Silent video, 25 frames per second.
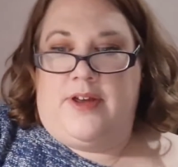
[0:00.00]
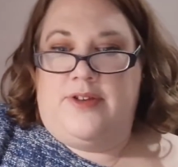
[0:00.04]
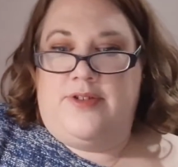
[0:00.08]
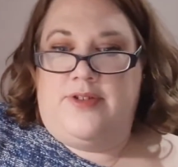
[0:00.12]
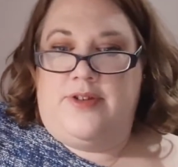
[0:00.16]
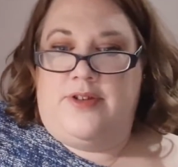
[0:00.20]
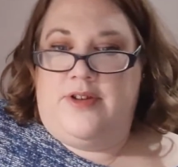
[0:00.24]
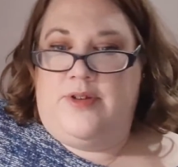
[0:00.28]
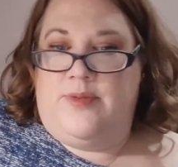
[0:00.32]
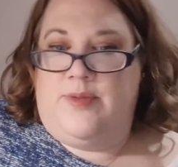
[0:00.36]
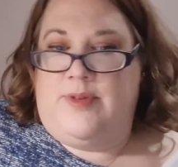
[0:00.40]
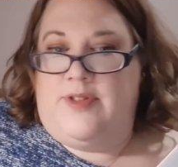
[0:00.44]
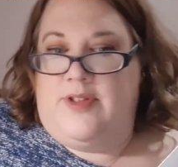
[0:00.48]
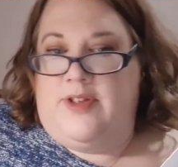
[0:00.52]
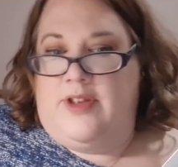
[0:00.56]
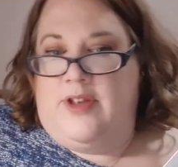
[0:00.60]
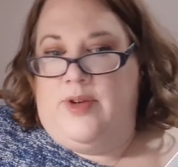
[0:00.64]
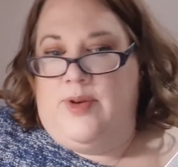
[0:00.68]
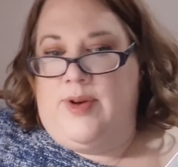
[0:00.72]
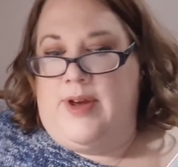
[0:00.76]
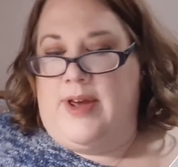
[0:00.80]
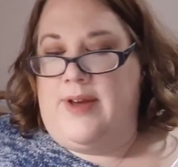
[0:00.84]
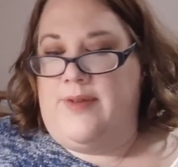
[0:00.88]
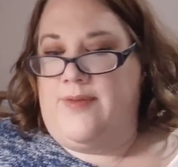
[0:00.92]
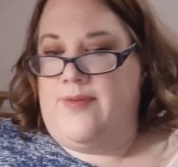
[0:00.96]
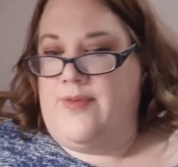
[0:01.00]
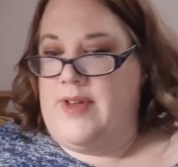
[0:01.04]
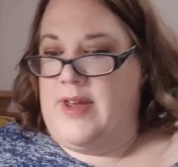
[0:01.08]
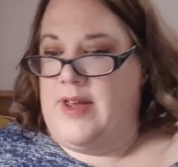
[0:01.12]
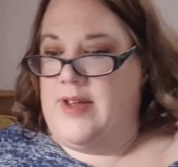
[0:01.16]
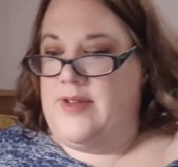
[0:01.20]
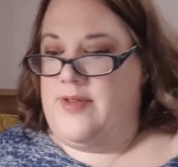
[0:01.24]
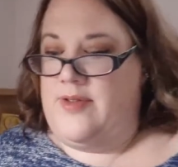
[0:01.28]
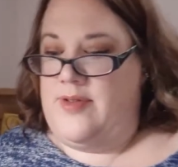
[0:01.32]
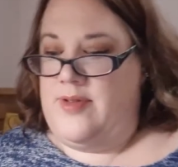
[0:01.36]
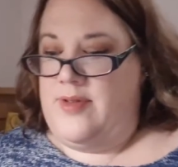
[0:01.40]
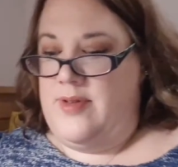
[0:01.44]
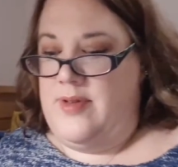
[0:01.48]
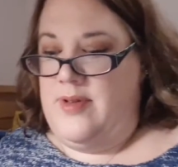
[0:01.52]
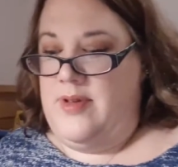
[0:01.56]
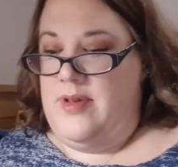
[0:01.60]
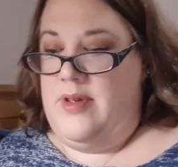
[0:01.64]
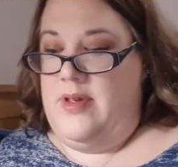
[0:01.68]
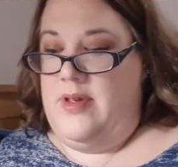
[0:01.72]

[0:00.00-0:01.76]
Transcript: I don't know whether you have that